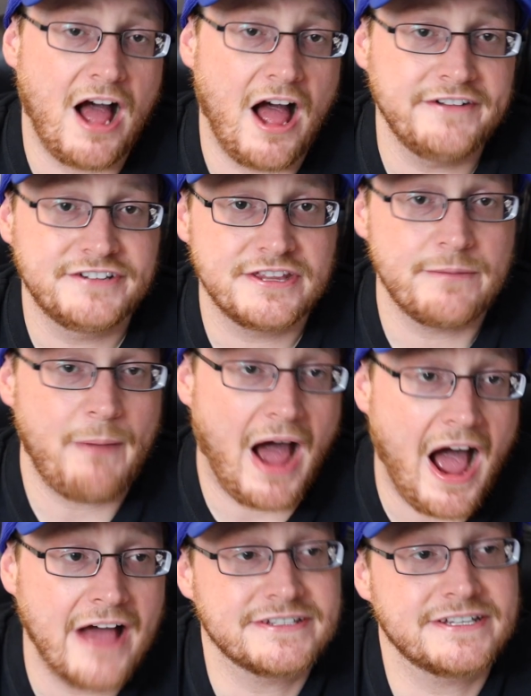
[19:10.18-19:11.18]
on to the
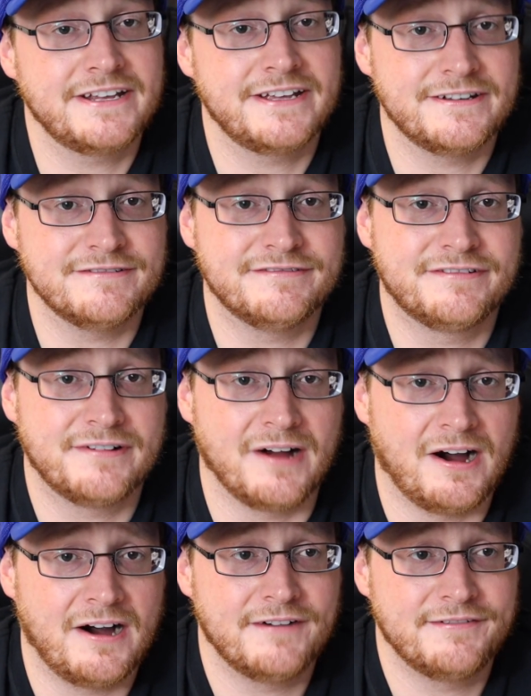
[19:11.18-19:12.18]
positive
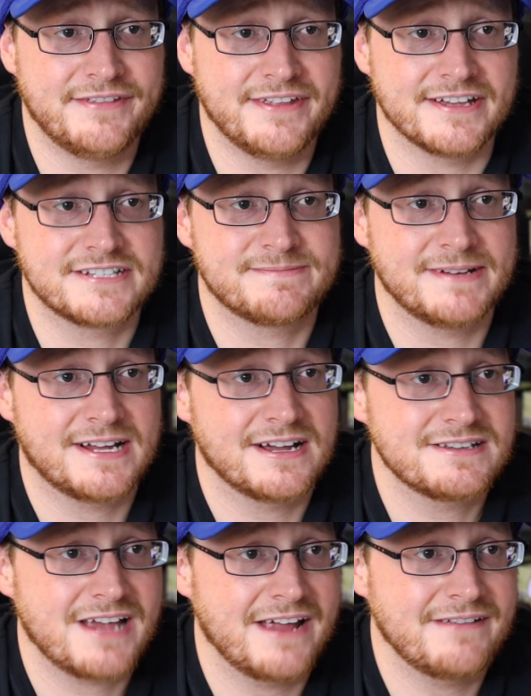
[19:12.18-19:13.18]
of this,
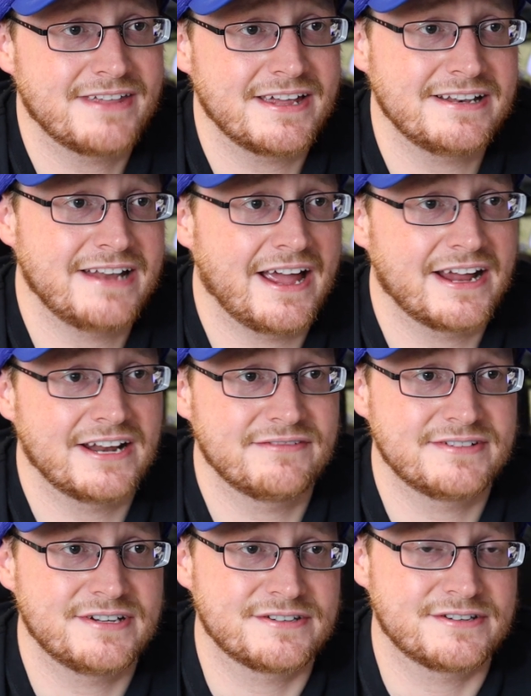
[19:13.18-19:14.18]
because I think
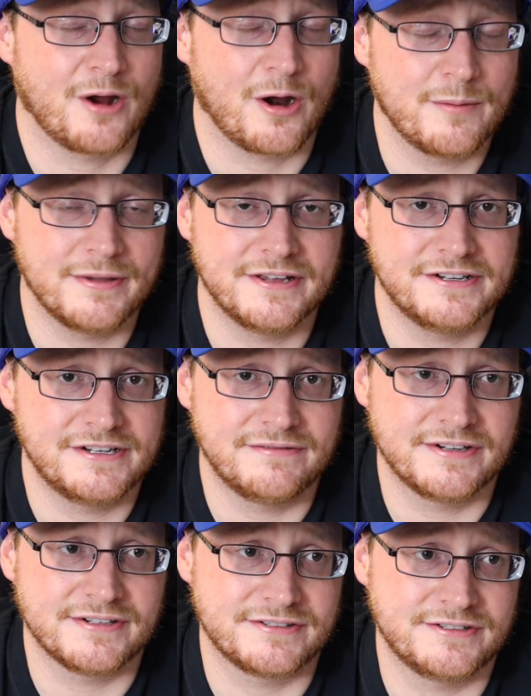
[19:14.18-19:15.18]
negative is just garbage.
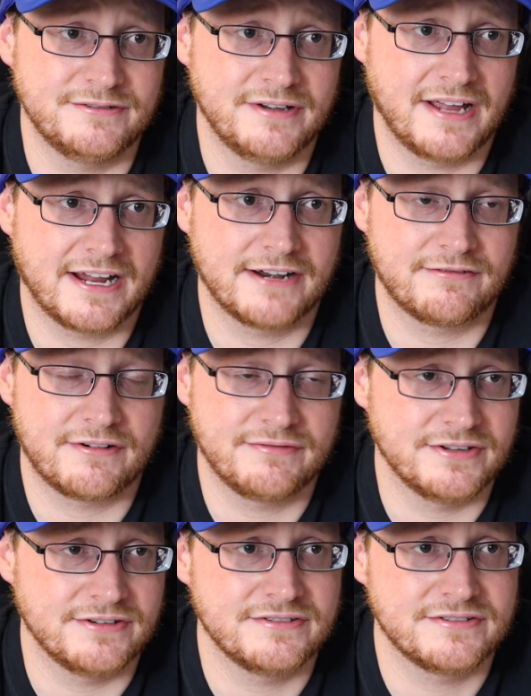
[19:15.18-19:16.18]
If you just do negative
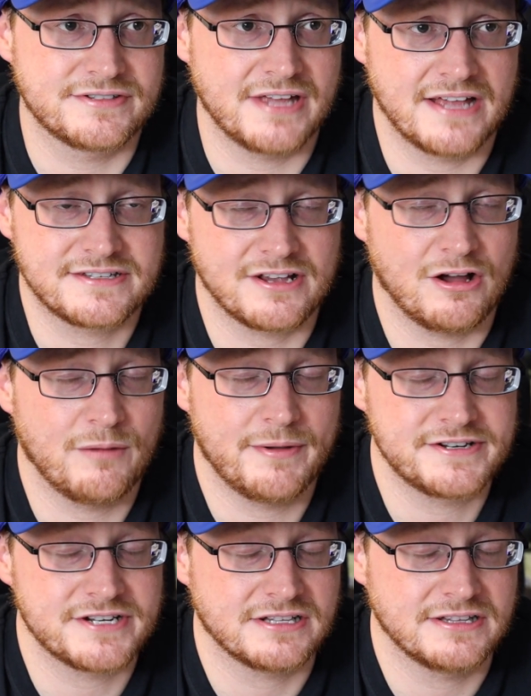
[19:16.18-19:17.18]
reviews, that's all a
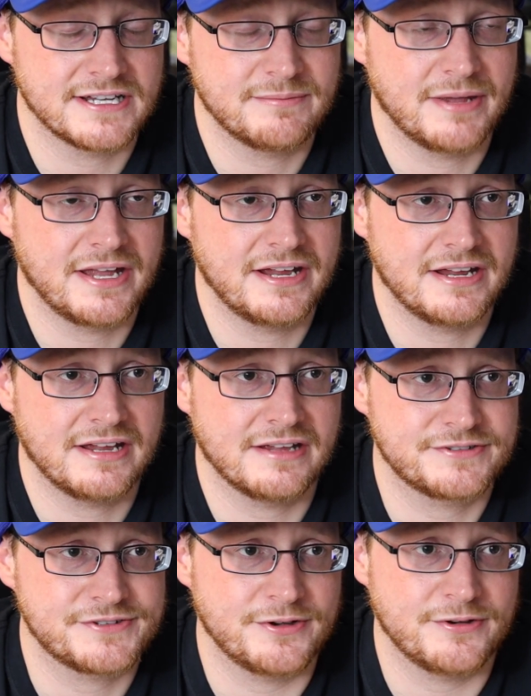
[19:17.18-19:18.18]
bunch of
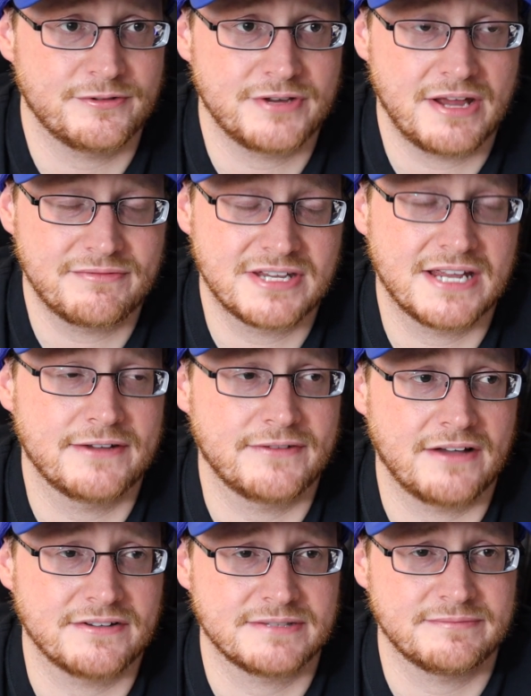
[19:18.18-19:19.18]
clickbait. So you have to give
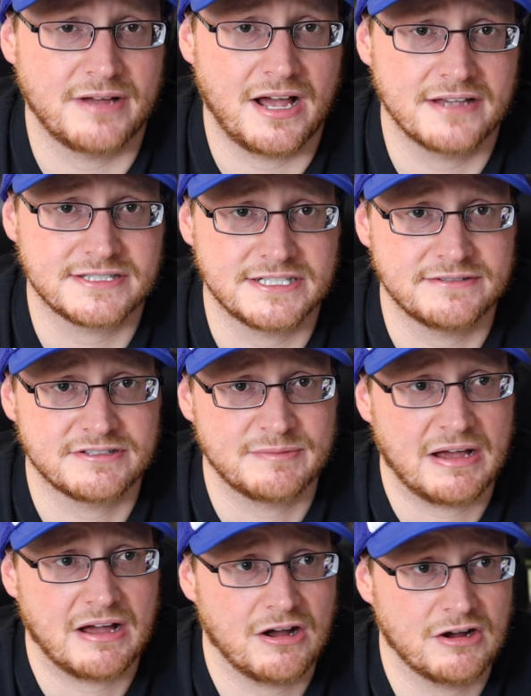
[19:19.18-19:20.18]
out some positives
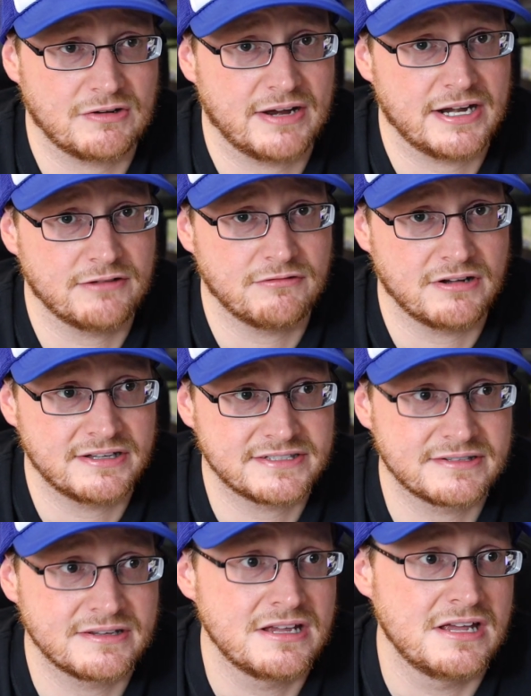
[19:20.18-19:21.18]
about how great it was.